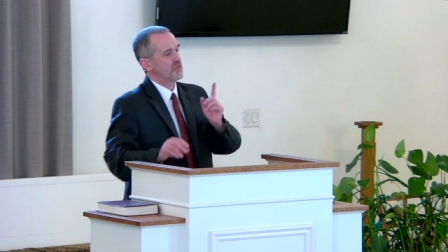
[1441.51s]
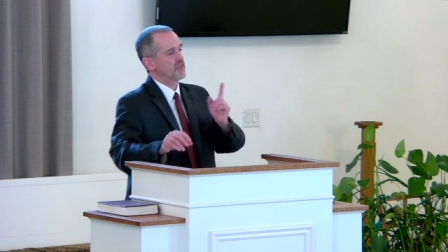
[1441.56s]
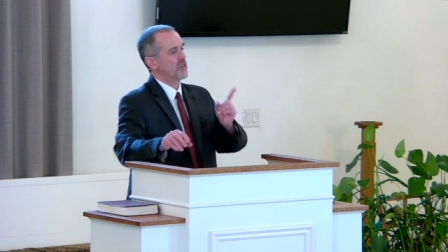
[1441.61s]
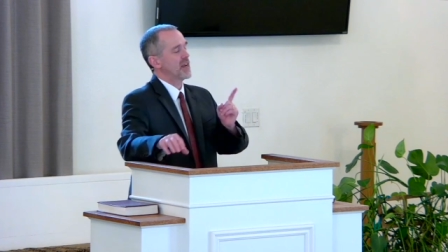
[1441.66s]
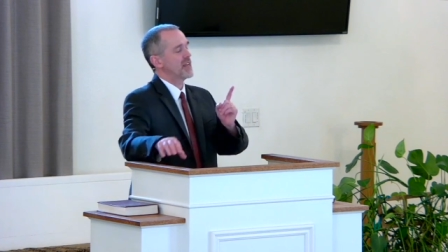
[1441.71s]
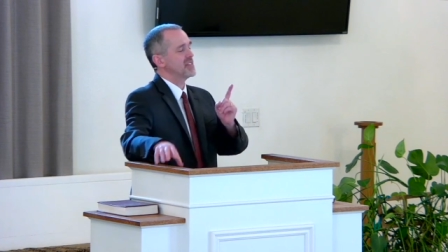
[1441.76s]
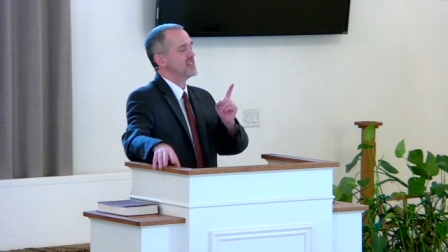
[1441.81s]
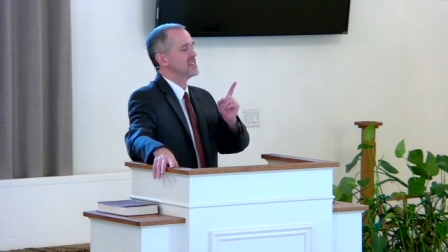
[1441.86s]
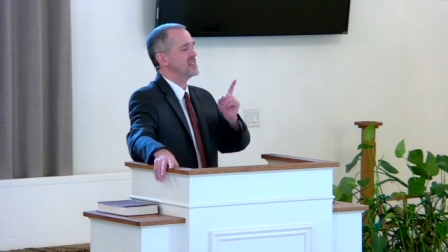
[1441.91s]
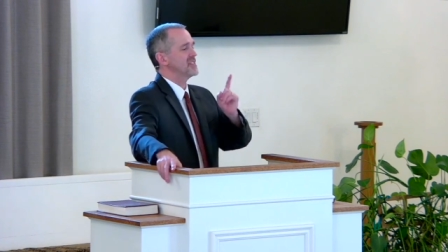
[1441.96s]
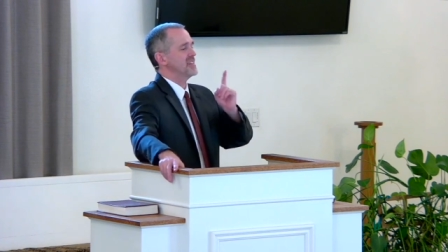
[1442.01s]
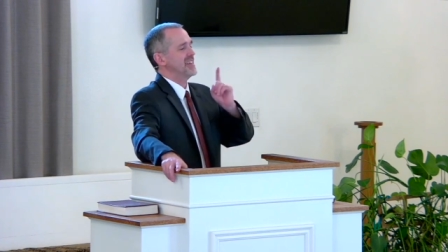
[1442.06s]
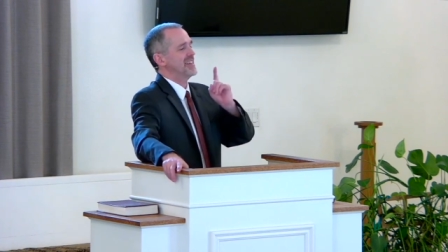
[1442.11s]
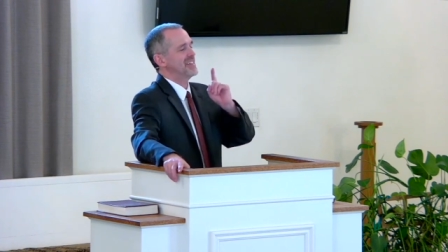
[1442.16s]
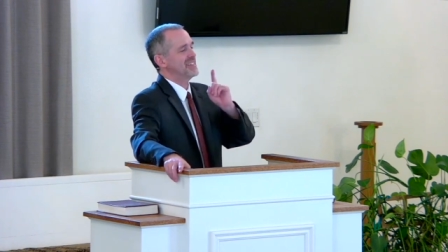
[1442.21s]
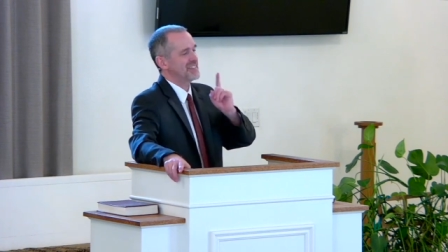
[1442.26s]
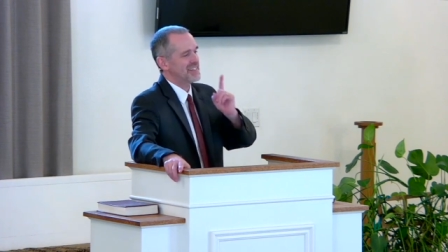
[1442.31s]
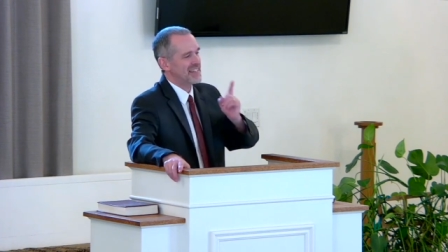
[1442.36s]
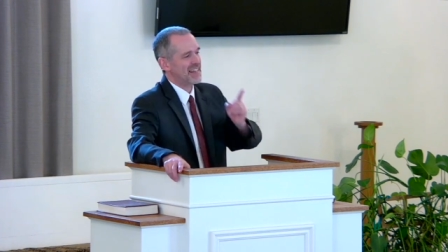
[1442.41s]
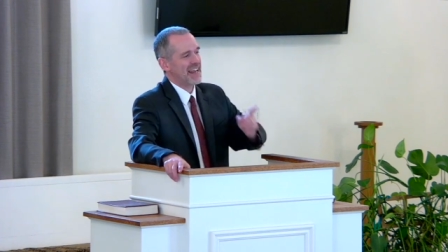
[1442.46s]
friends,
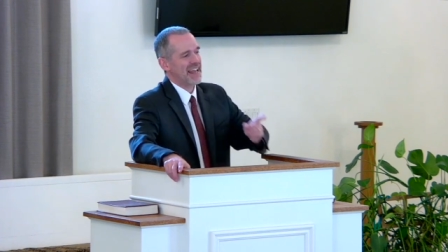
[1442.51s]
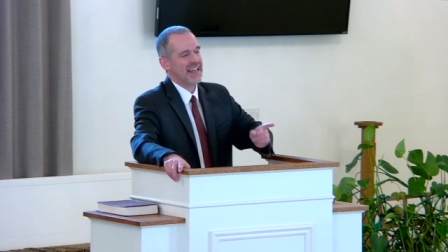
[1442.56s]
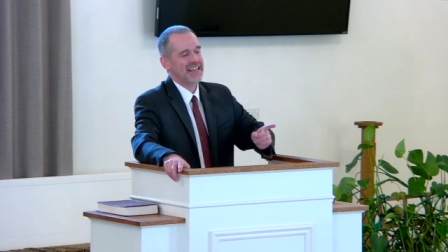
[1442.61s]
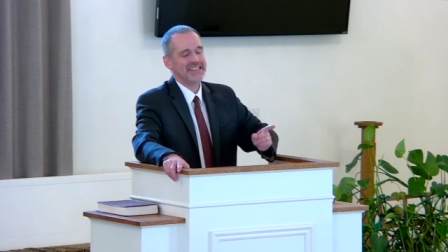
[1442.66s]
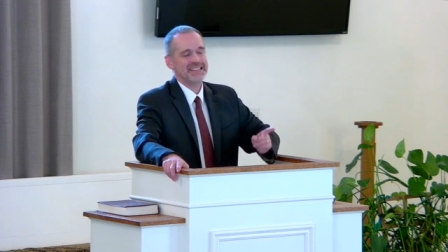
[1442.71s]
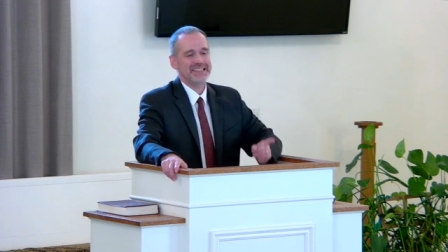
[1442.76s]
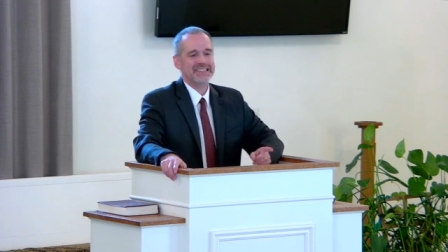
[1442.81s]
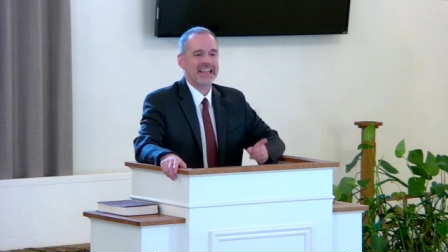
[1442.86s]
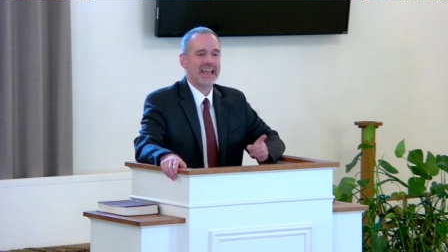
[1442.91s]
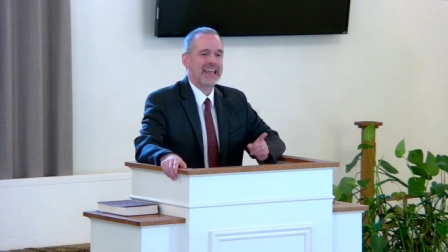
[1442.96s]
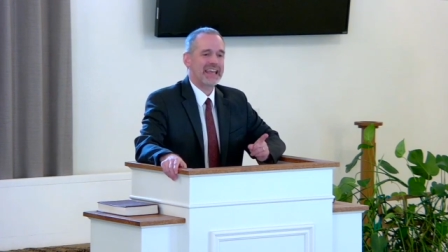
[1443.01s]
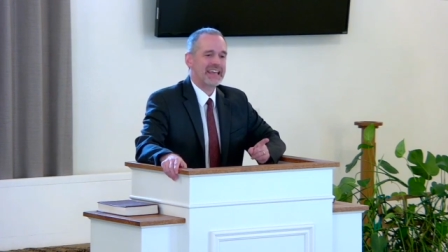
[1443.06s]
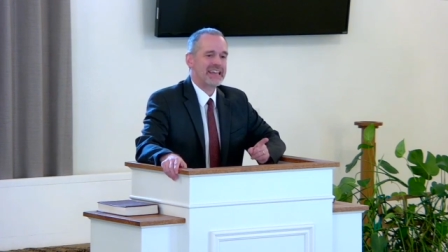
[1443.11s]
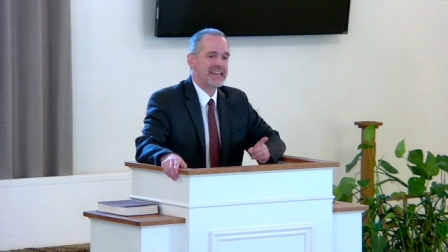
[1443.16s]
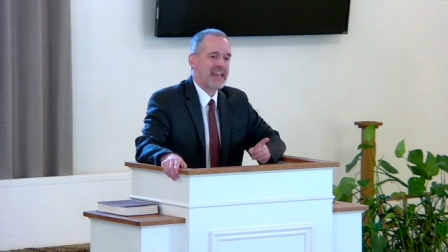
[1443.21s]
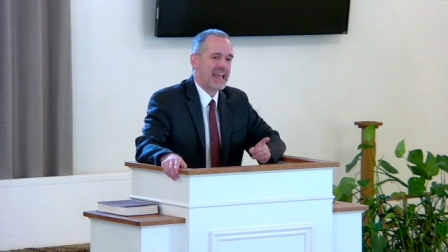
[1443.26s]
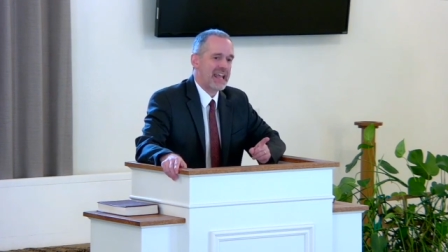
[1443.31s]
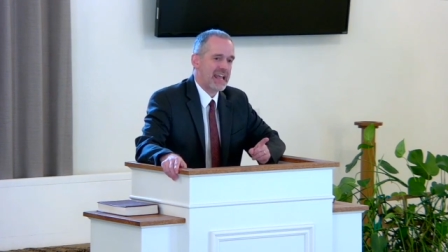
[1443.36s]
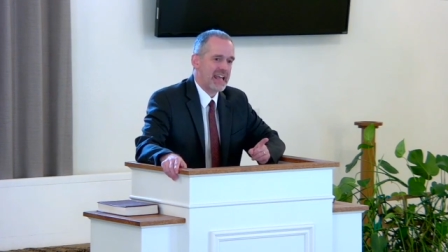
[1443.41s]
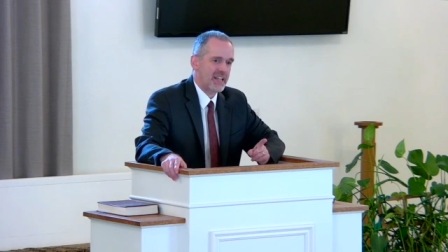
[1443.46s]
in today's day
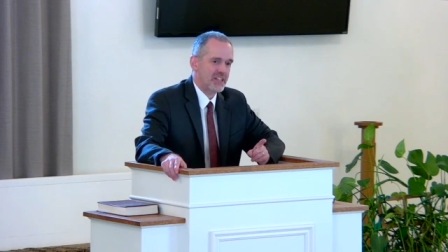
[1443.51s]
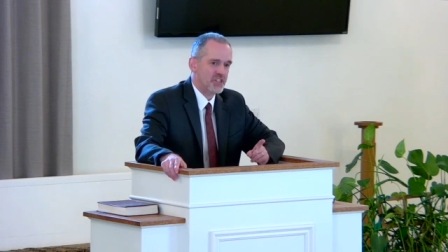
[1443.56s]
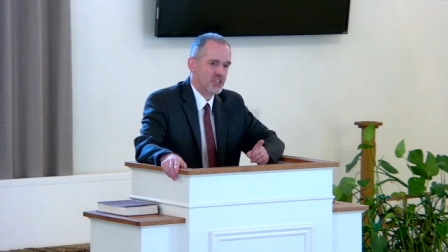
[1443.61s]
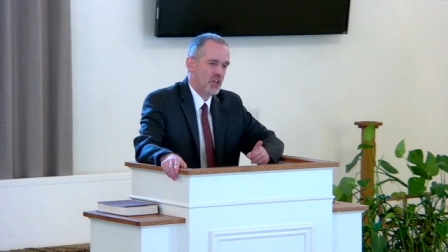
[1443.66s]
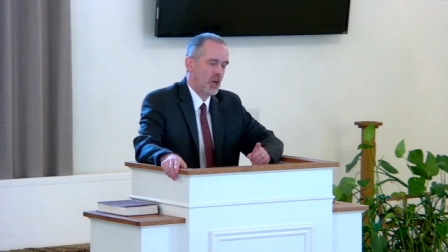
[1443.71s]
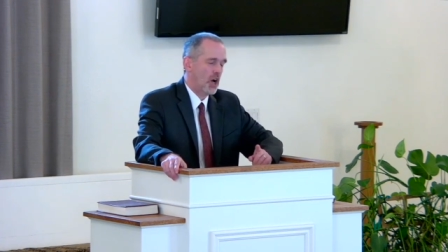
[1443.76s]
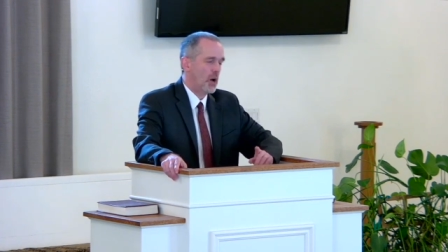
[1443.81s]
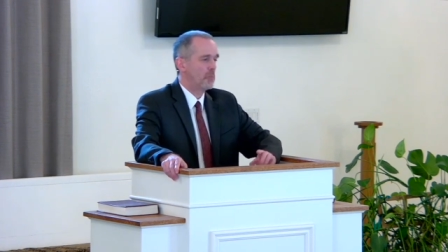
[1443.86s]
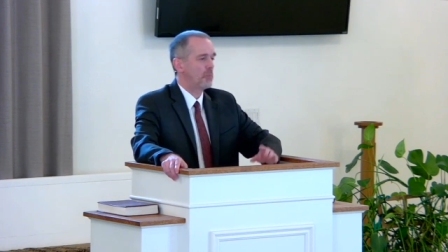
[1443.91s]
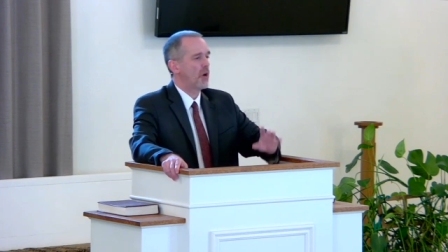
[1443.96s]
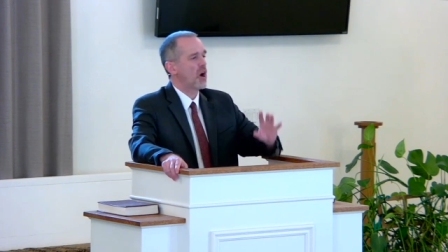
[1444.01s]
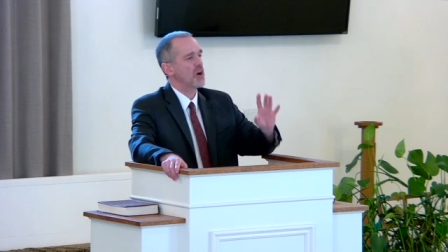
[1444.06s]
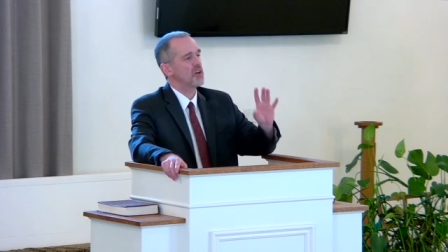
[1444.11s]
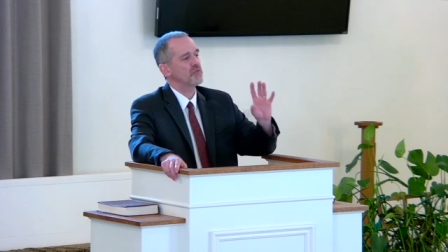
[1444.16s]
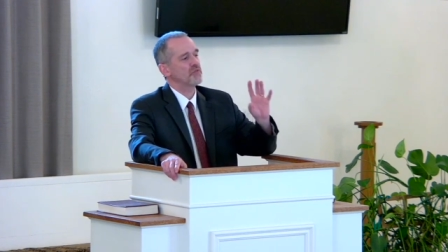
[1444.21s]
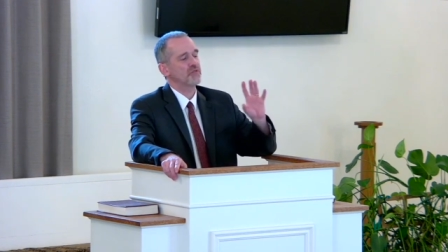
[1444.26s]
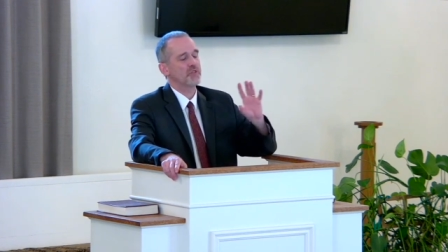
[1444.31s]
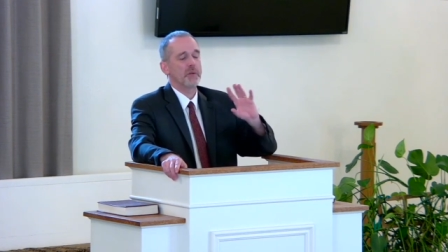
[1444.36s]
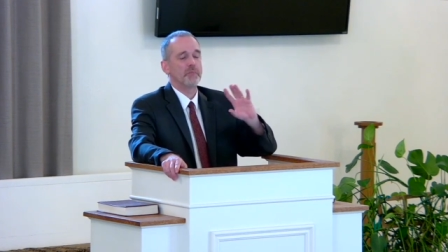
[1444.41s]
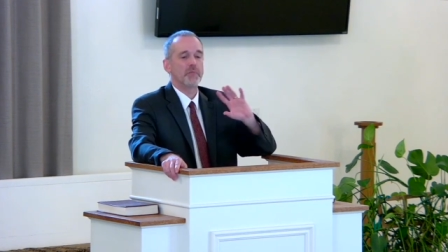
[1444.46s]
and age,
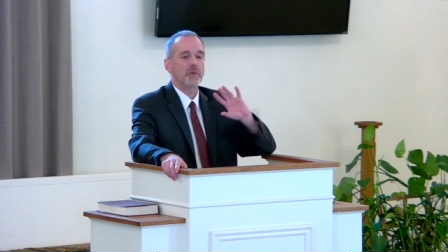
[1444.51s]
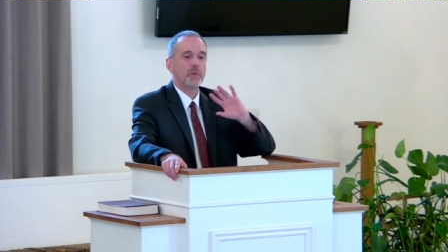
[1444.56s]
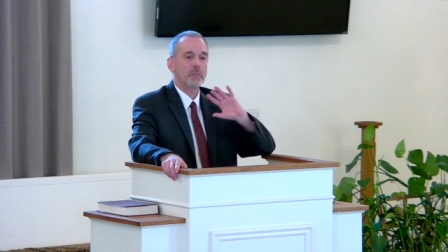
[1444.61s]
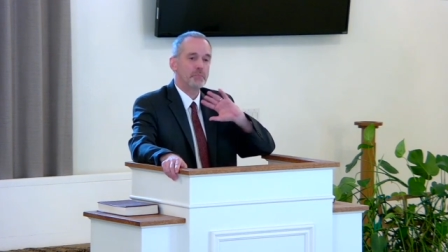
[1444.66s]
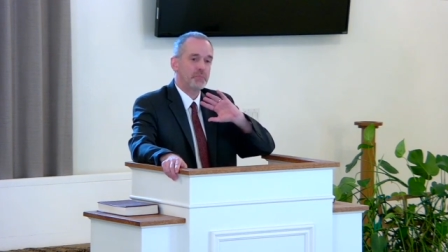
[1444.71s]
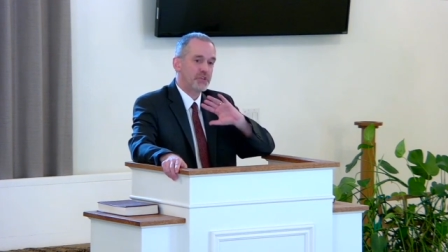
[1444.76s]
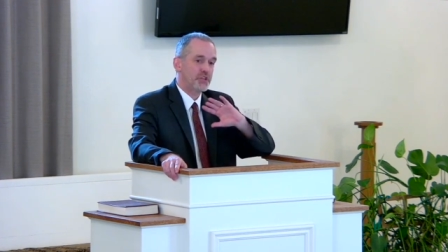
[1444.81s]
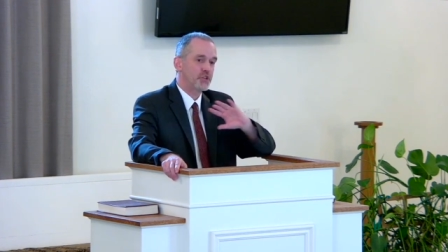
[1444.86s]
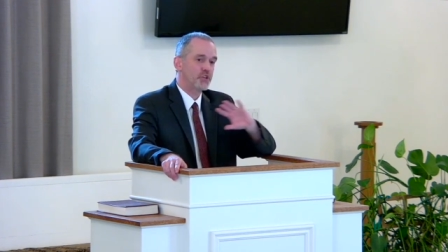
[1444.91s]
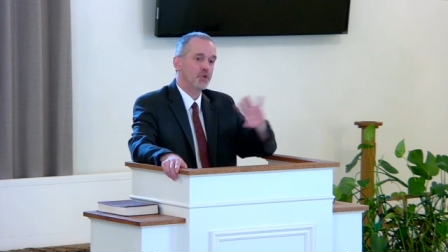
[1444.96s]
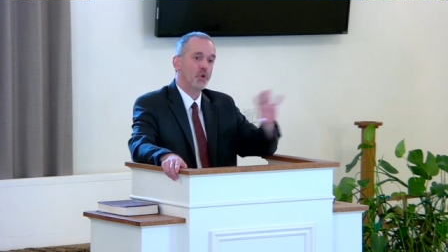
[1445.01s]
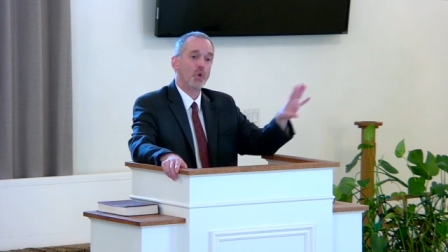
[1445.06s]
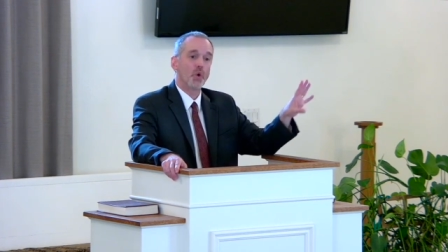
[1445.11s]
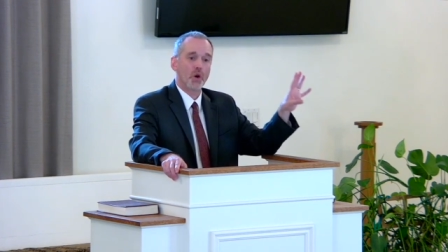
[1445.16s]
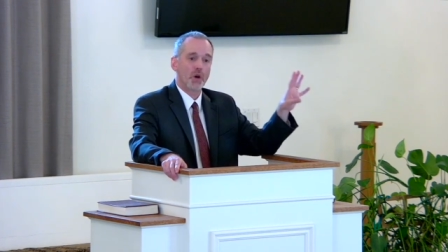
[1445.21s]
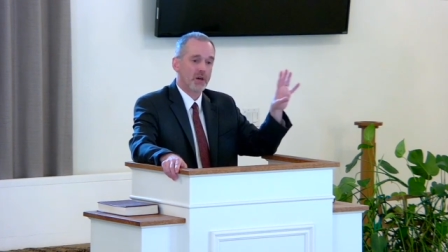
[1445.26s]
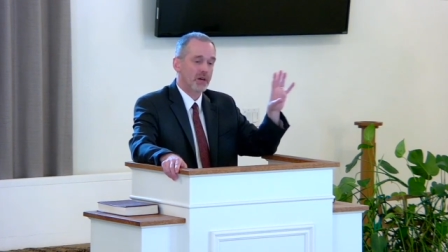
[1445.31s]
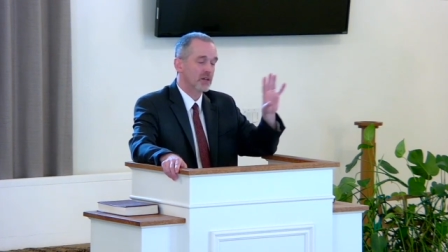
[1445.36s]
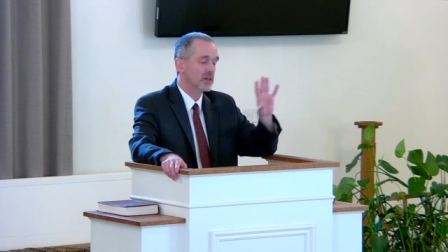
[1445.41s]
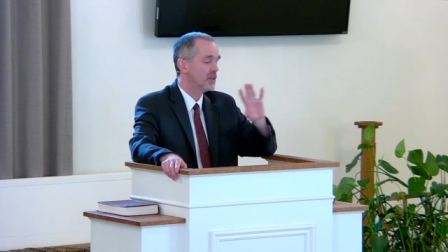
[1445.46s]
apart from
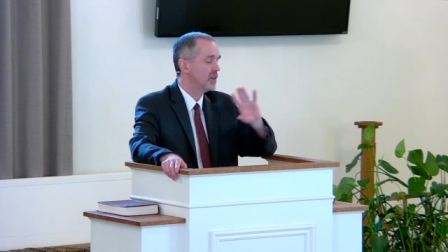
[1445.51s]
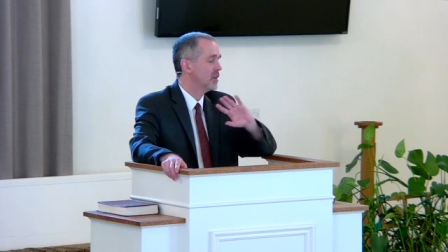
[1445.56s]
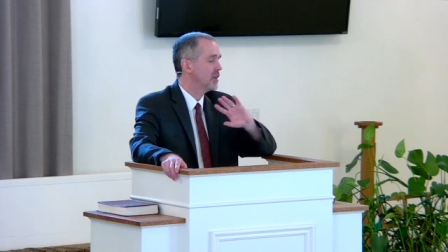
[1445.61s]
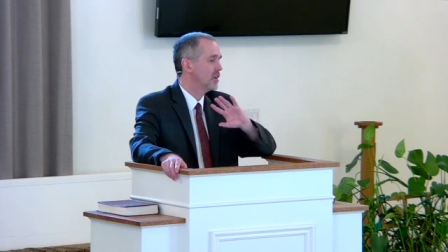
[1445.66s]
pure,